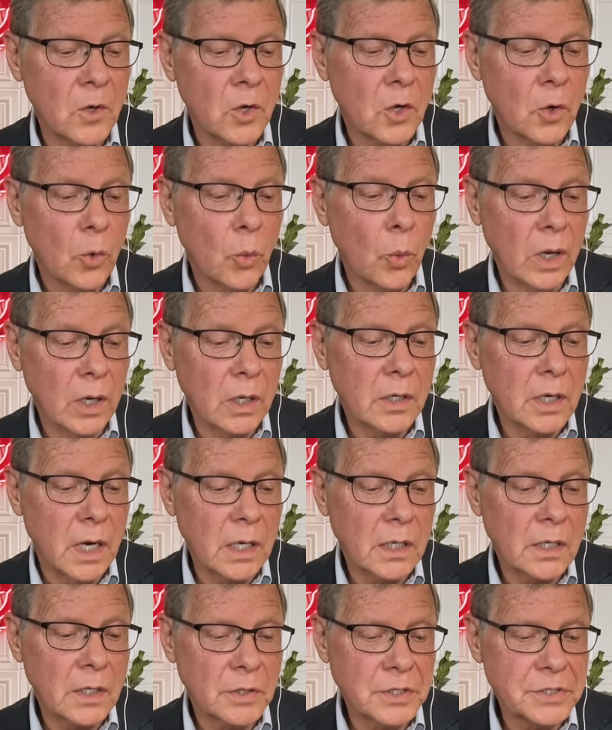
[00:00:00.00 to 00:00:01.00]
Well, uh,
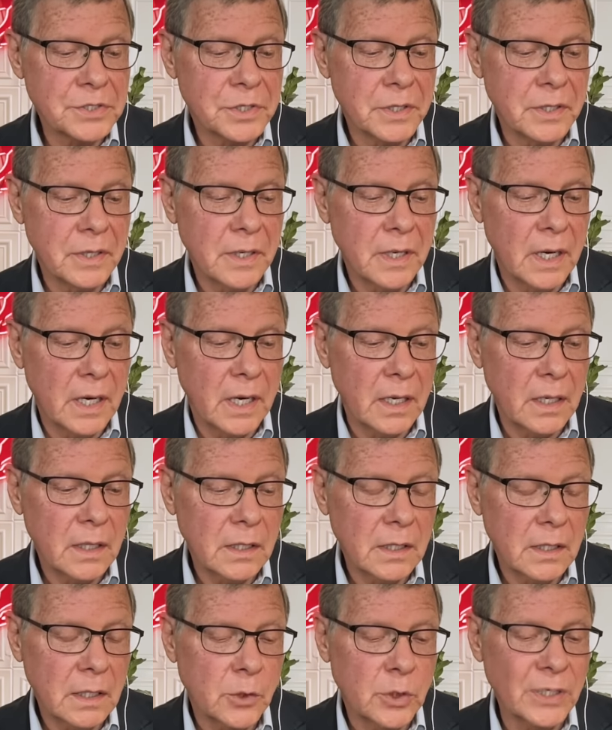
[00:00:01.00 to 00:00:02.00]
Christian uh,
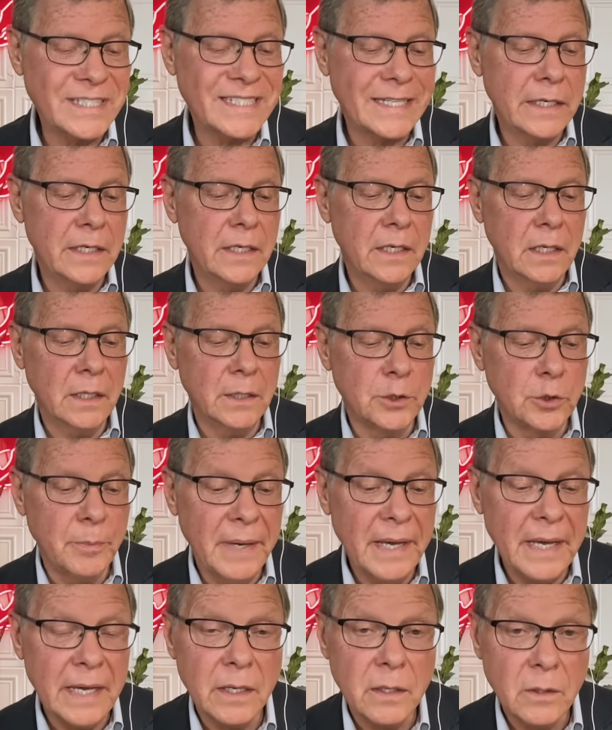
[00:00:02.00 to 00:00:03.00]
Kristen uh,
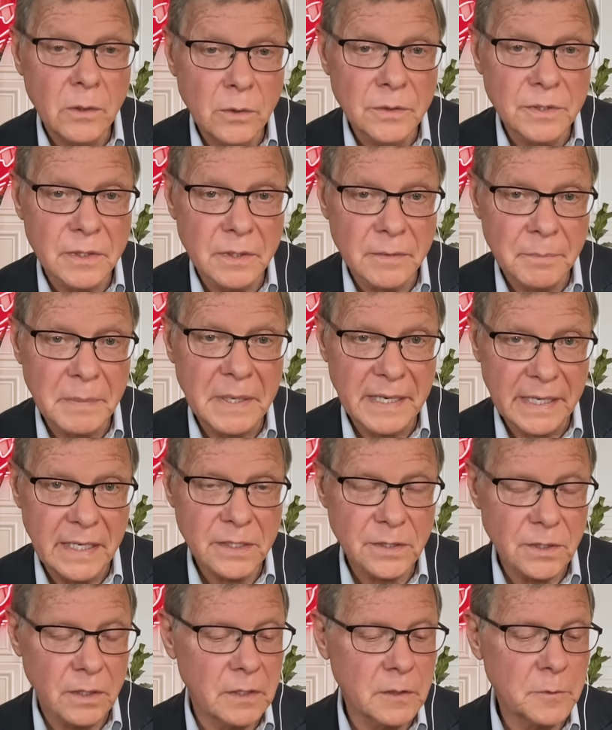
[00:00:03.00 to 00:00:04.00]
Dumay, who's uh, been a
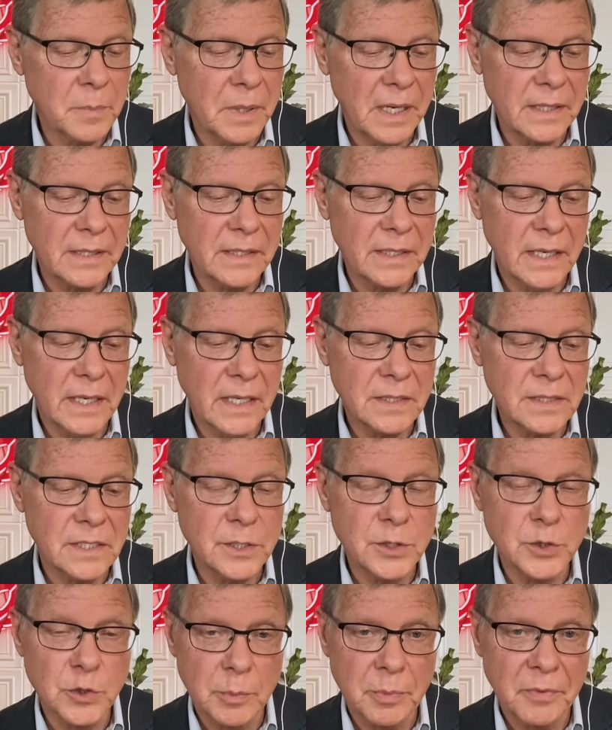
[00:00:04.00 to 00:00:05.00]
guest on this podcast,
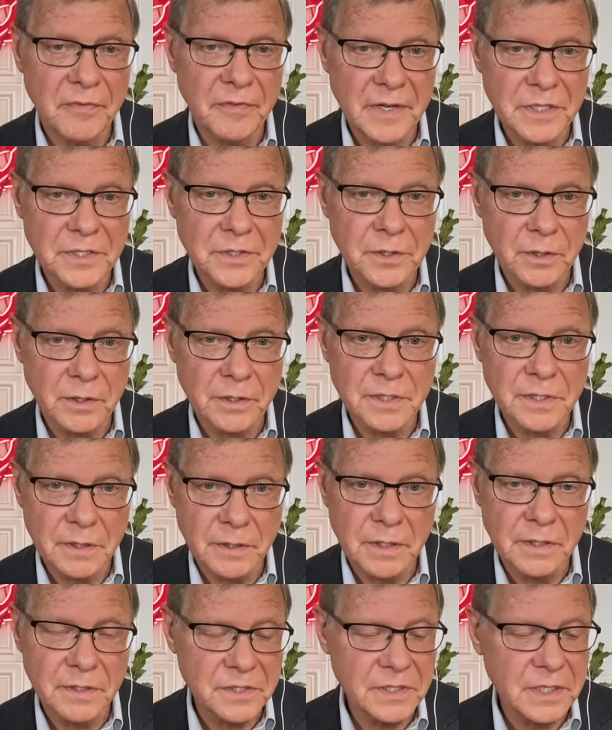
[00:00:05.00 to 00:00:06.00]
history yeah.
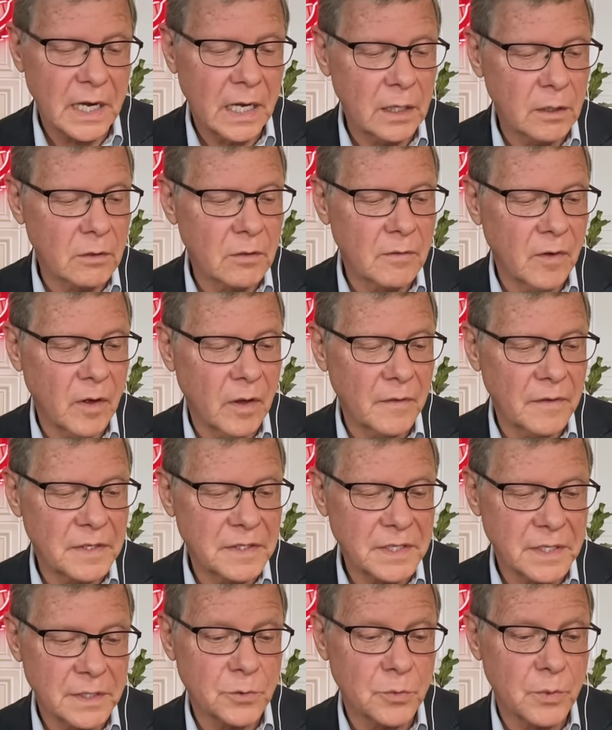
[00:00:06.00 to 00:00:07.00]
professor, scholar of all
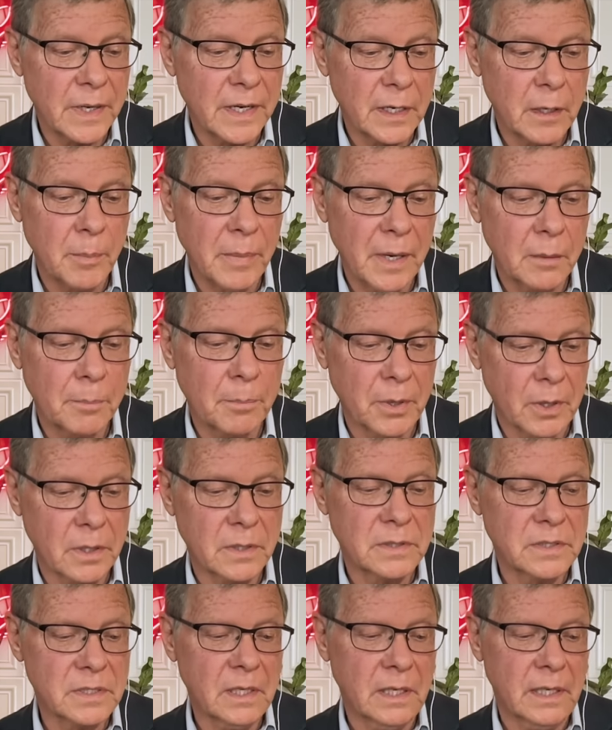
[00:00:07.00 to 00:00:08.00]
this, has written about
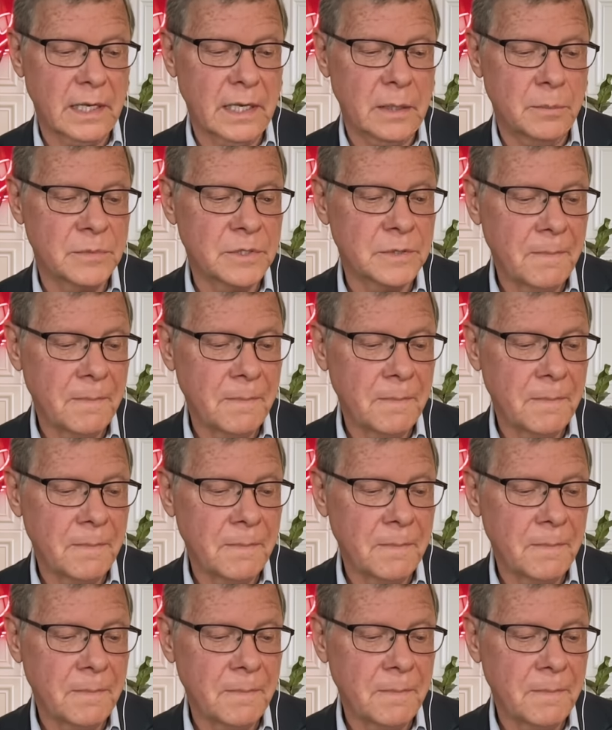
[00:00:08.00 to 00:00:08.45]
Barton's claims.